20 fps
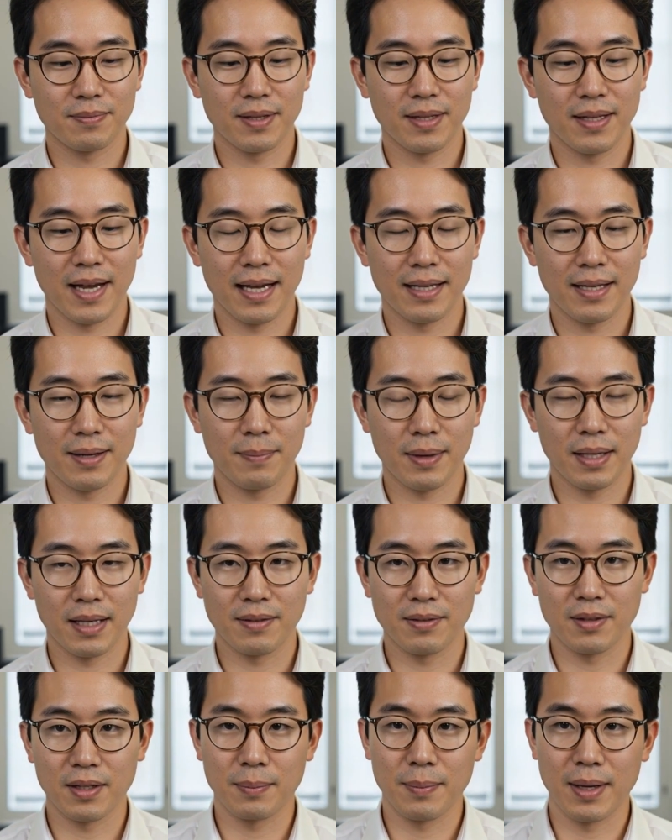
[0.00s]
That's a
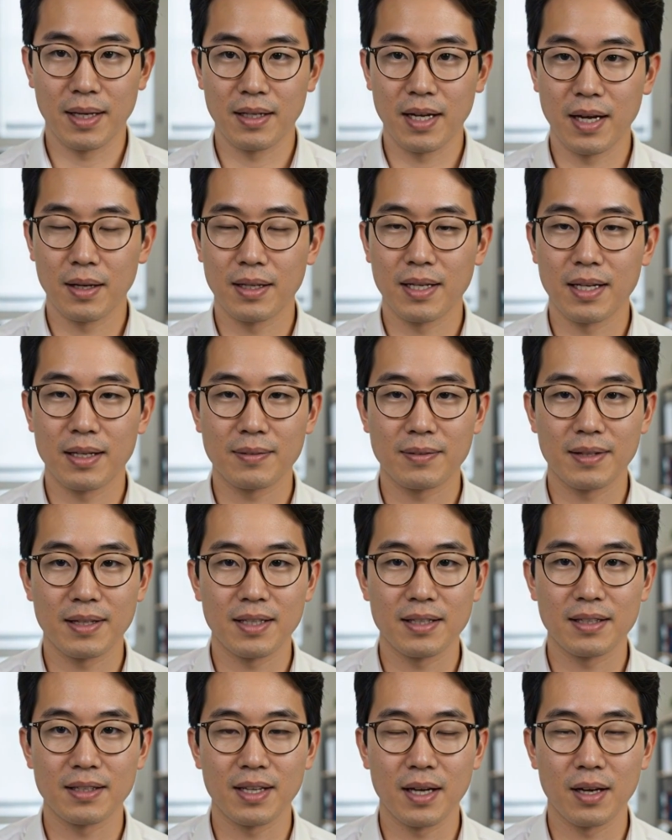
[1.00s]
meaningfully better outcome than
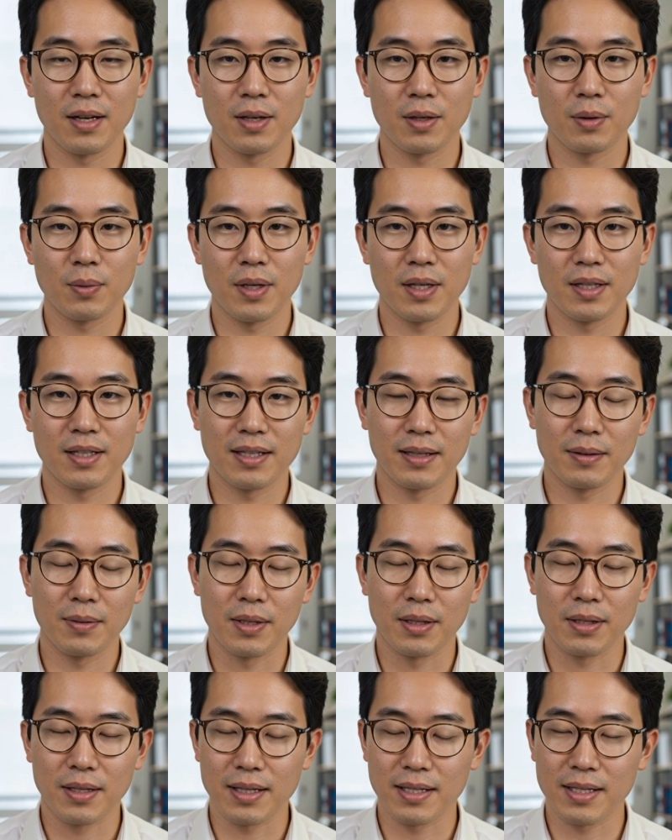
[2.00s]
a scenario where a
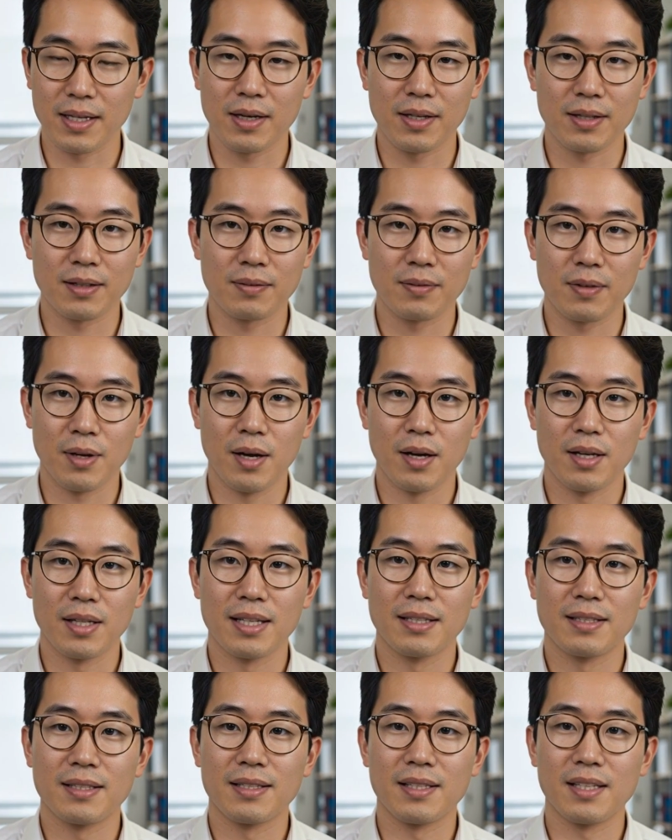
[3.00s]
similarly serious flaw
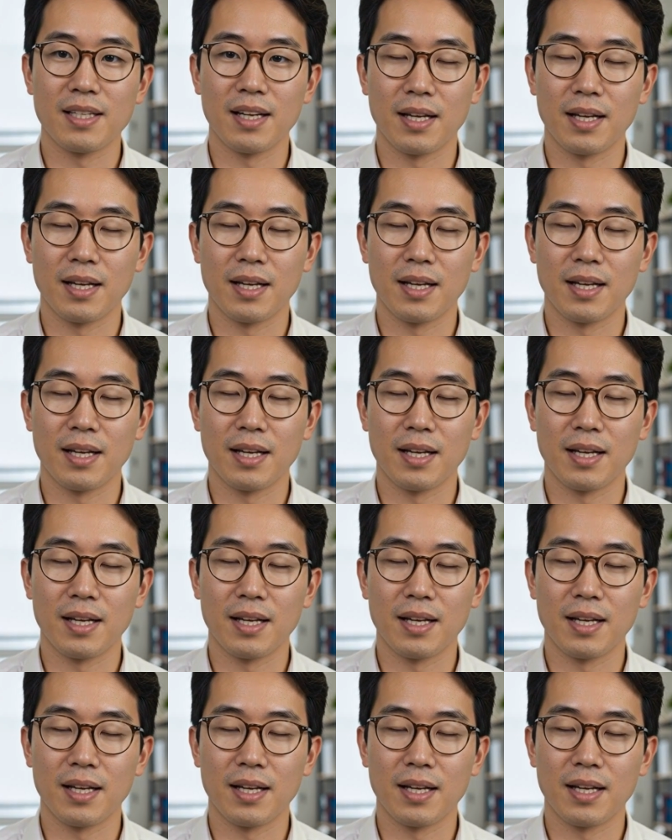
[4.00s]
gets